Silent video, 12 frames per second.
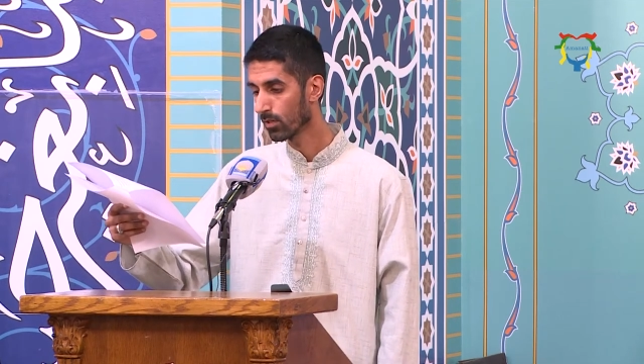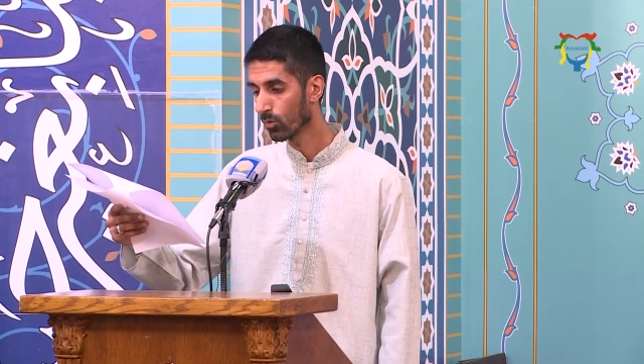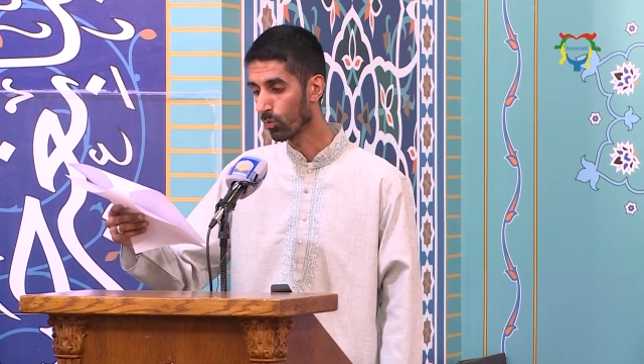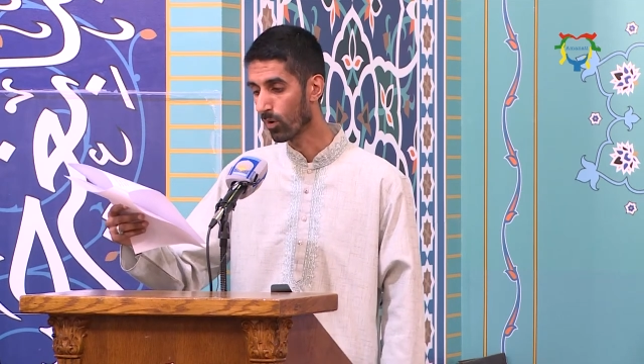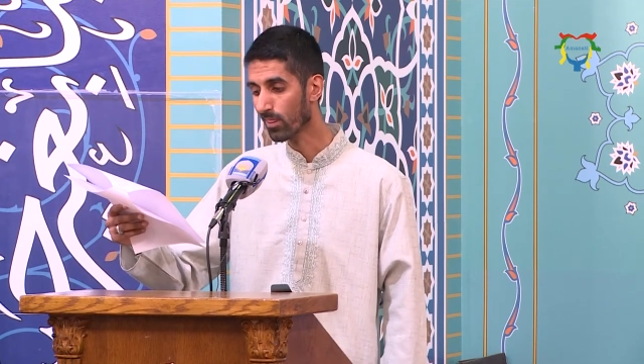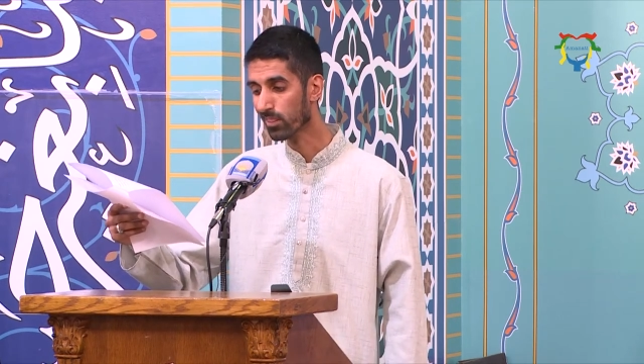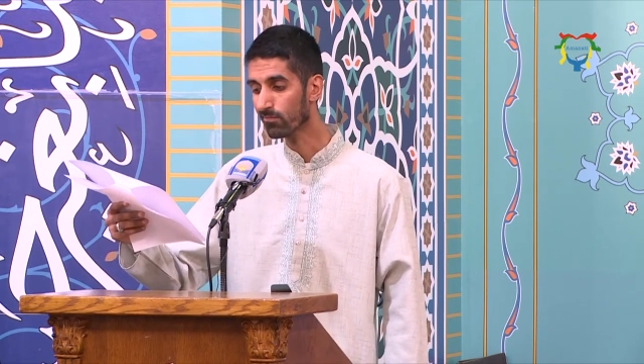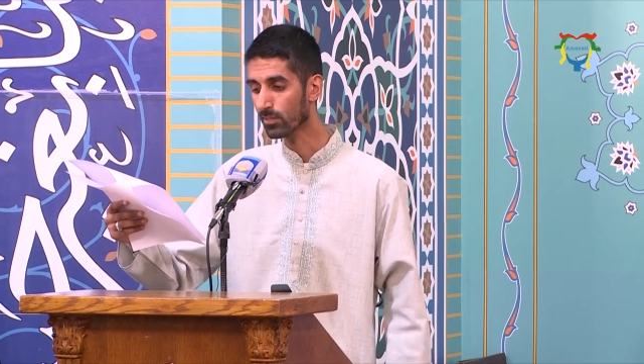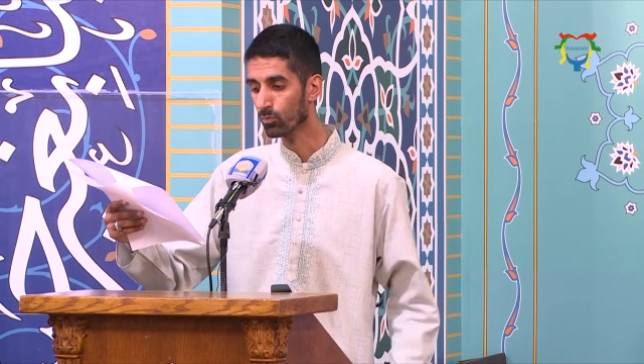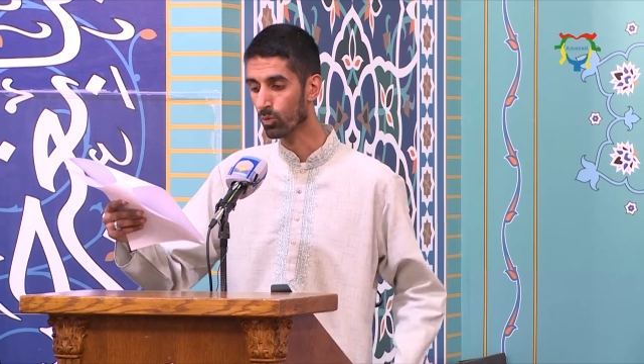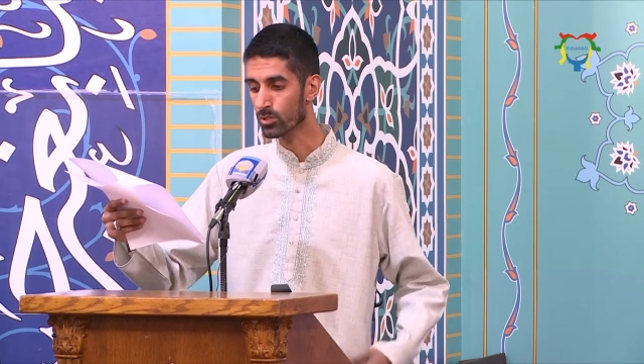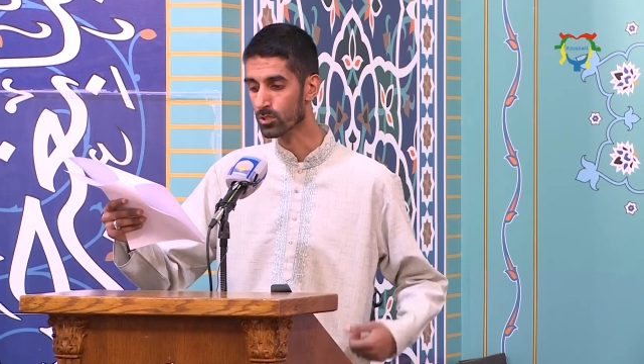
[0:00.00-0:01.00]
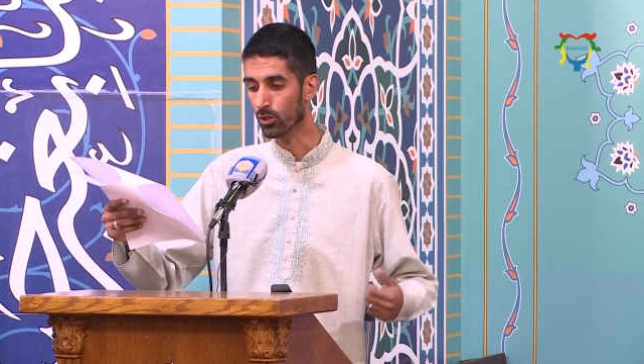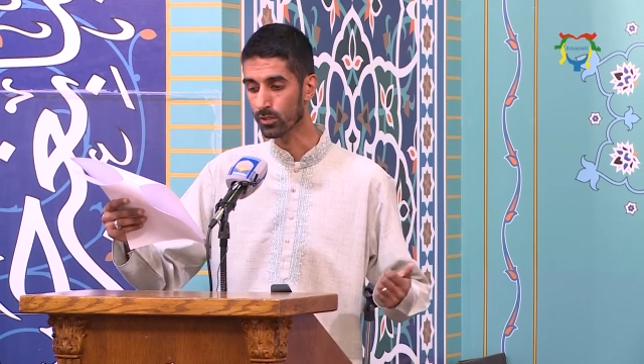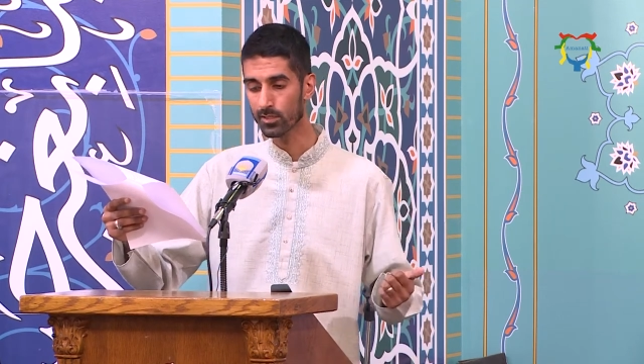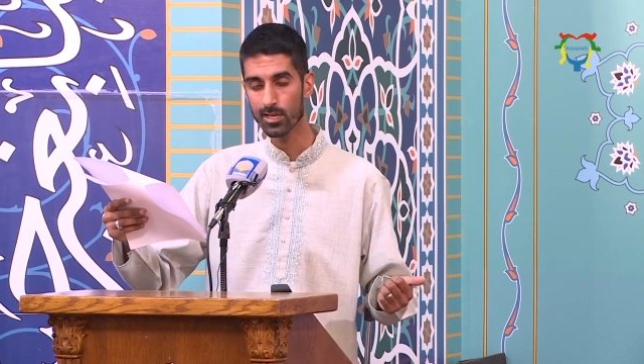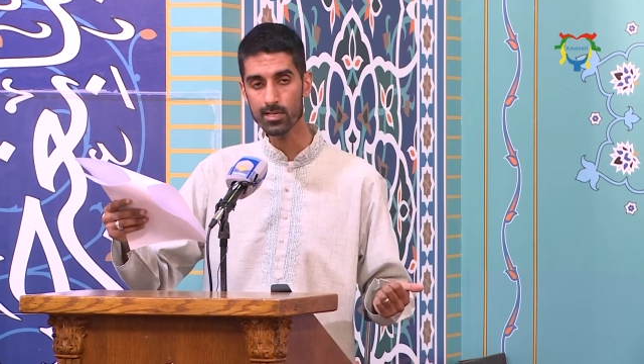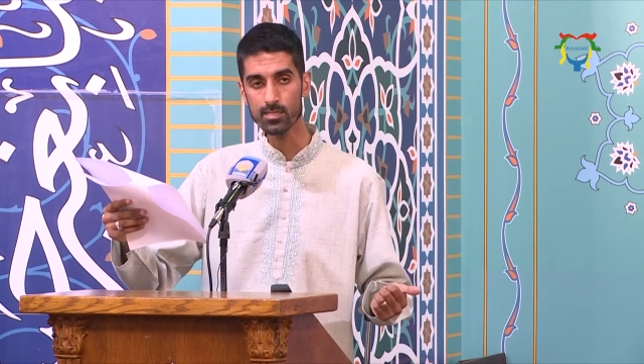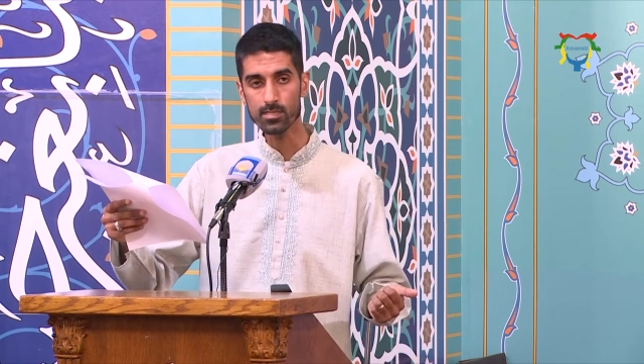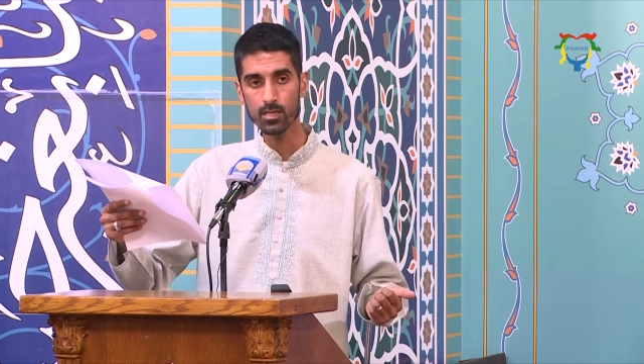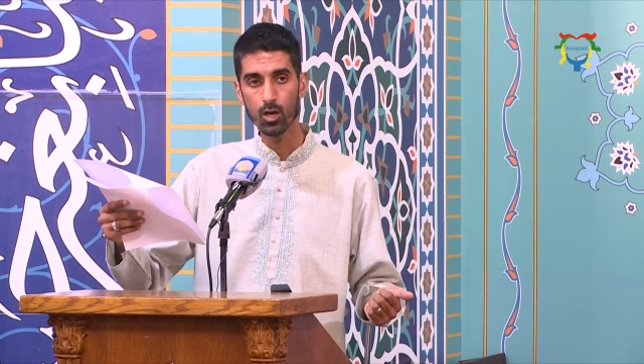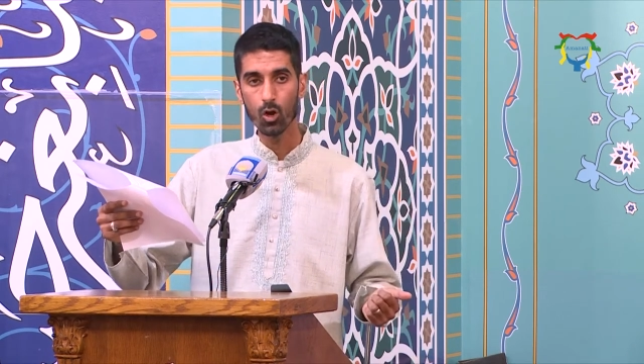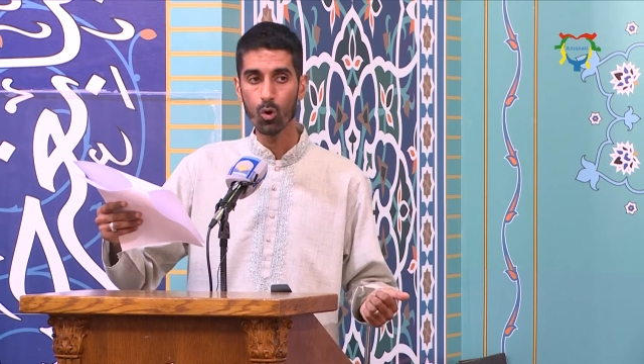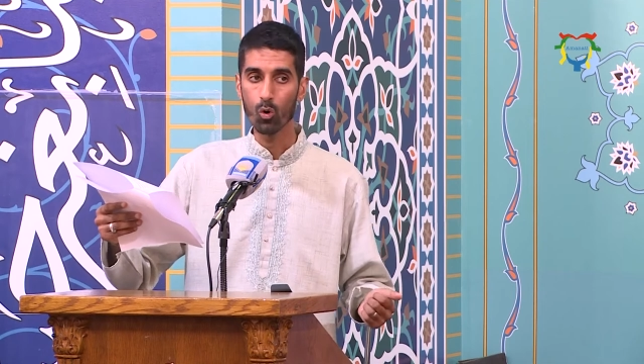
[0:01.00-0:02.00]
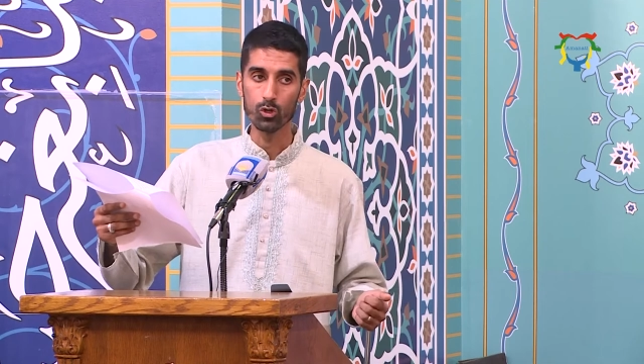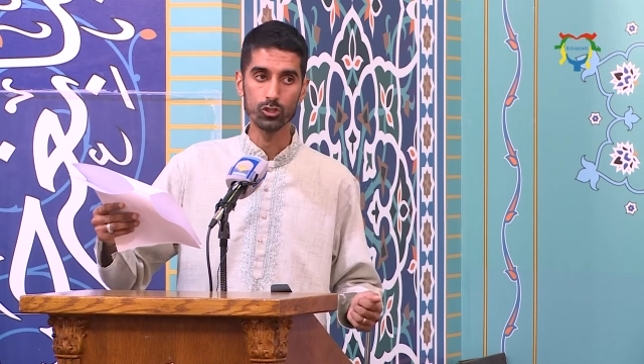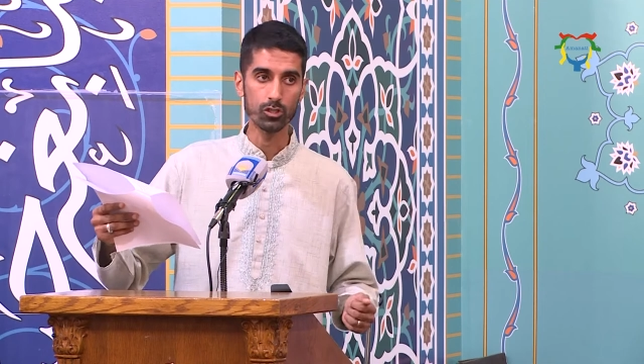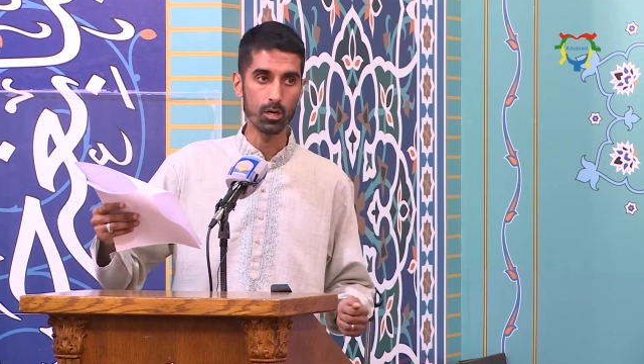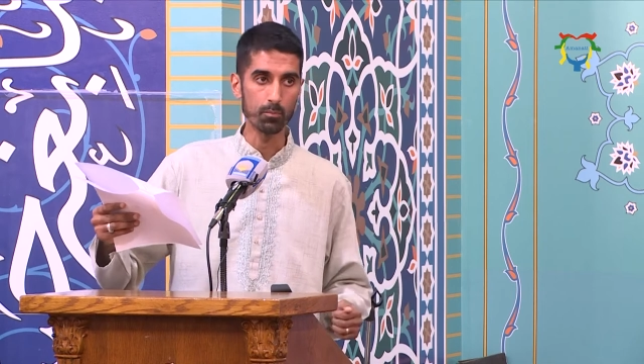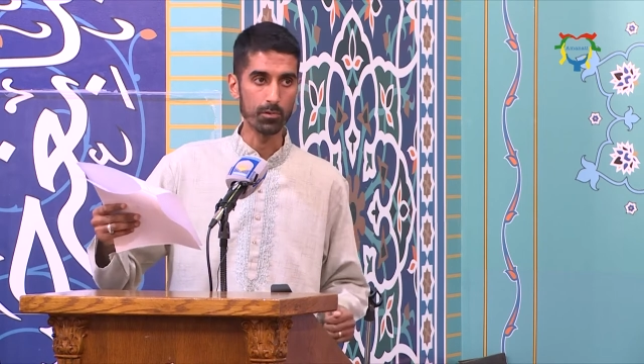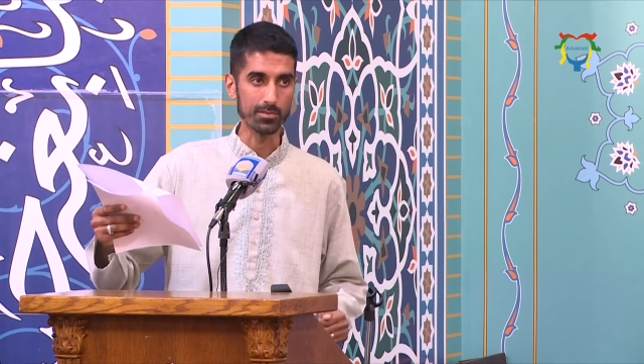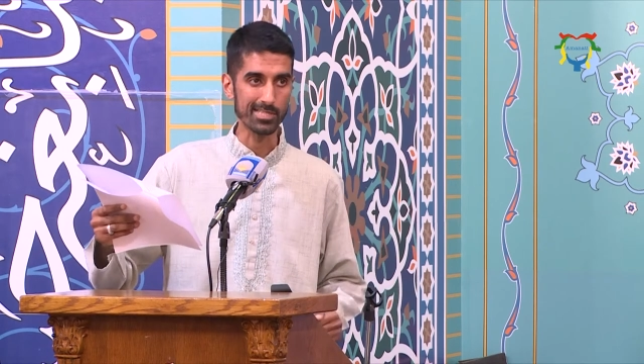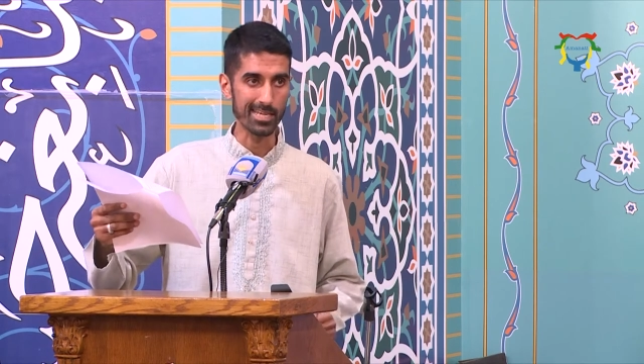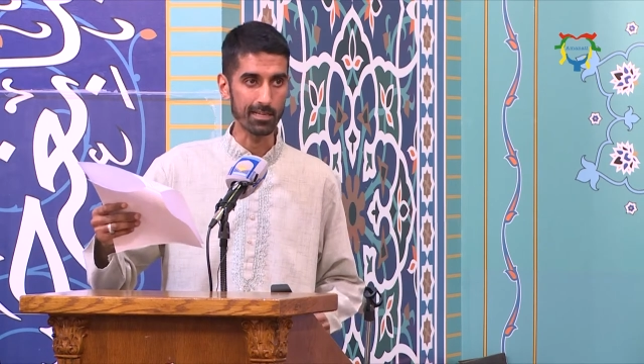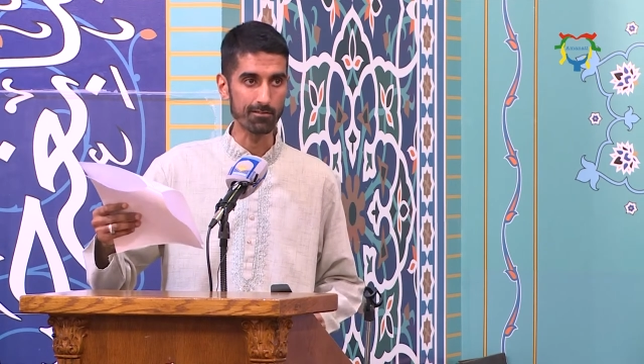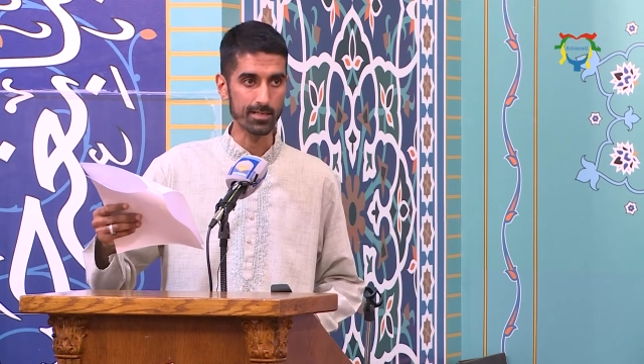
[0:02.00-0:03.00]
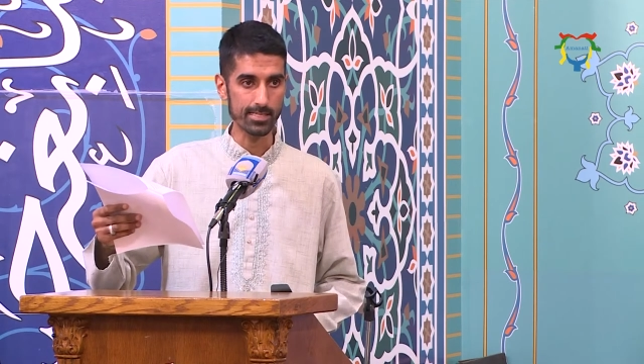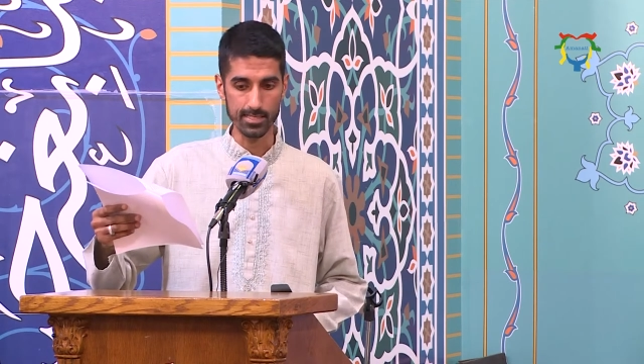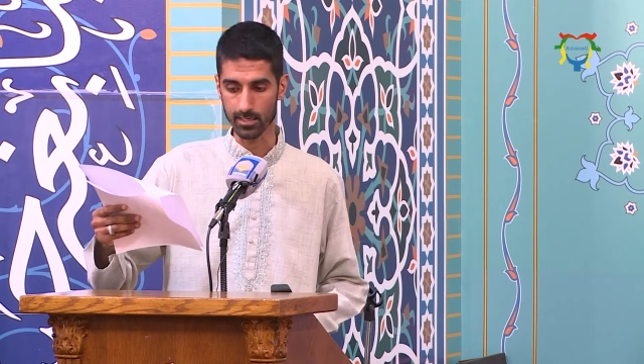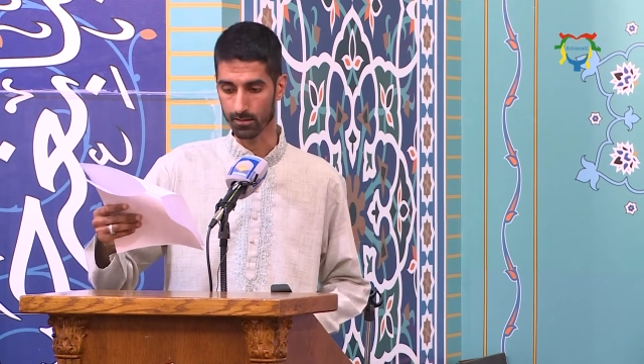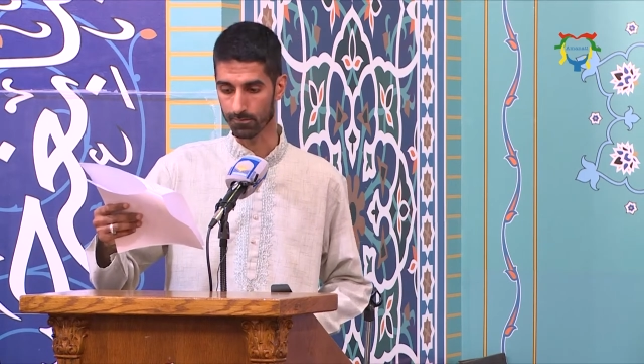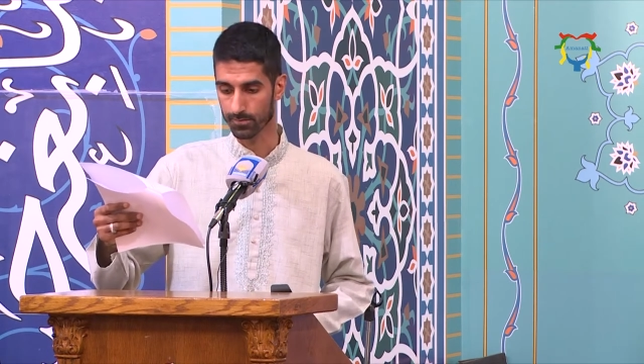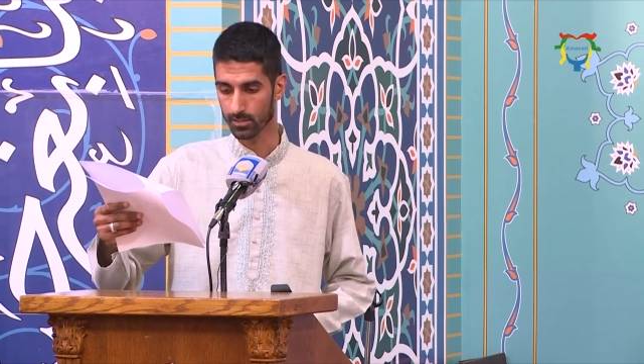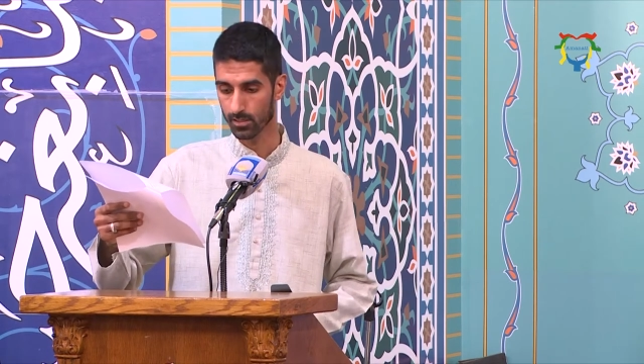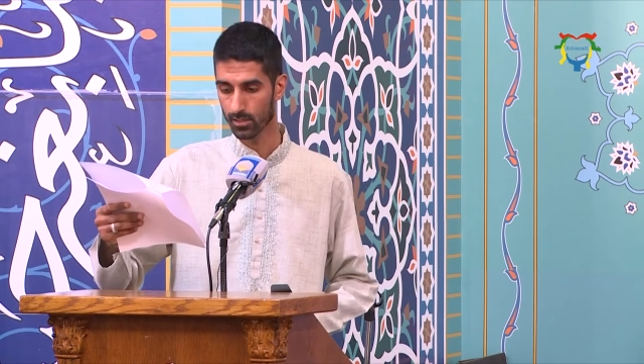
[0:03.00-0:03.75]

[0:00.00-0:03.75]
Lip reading: whether it was goodness or troubles he received.